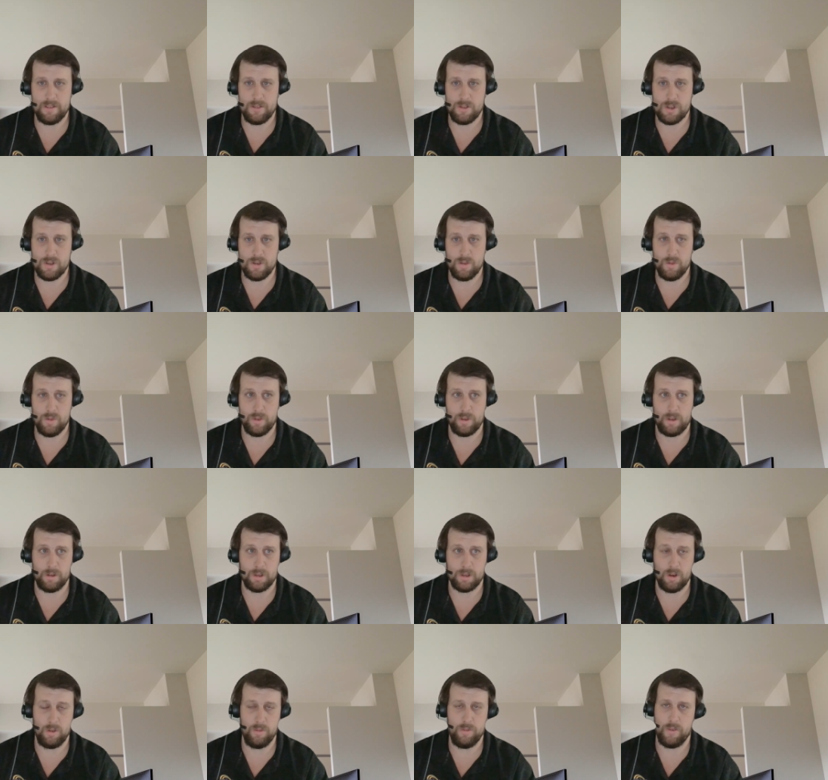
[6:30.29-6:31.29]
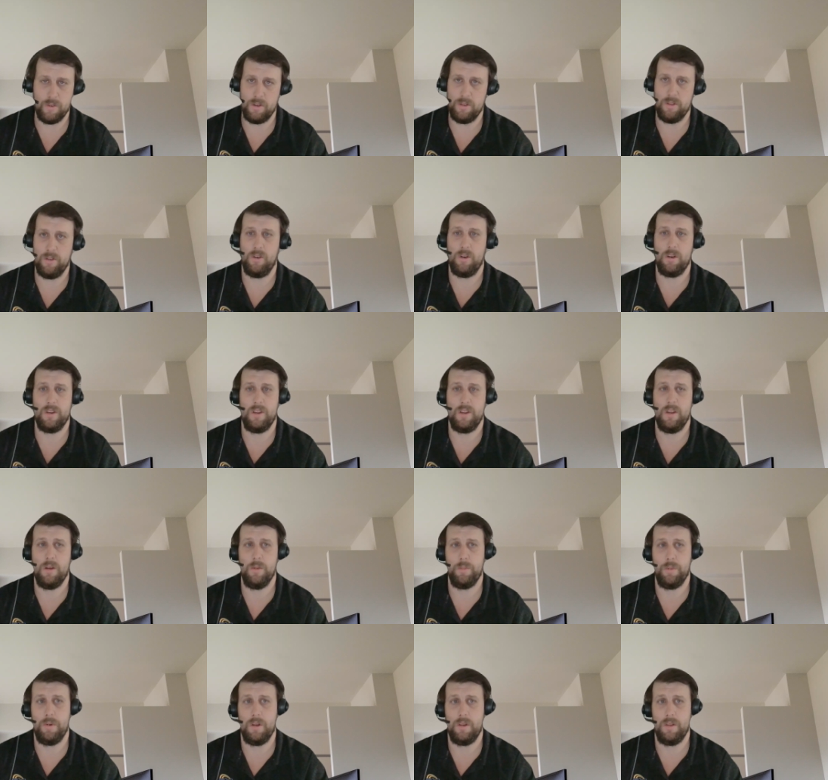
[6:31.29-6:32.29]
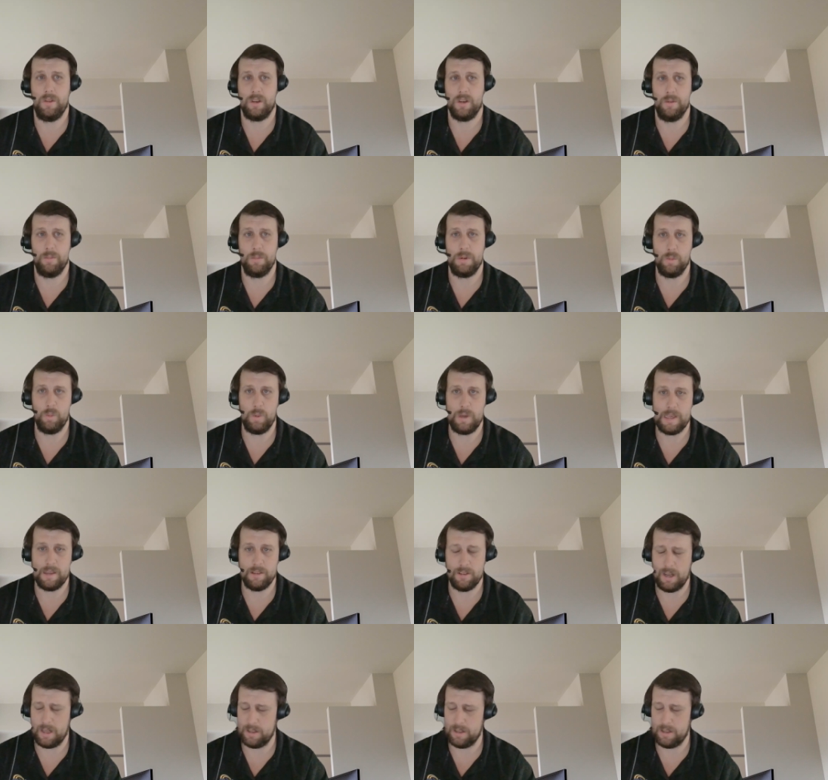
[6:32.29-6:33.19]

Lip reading: issues and go further into HIPAA in the coming weeks.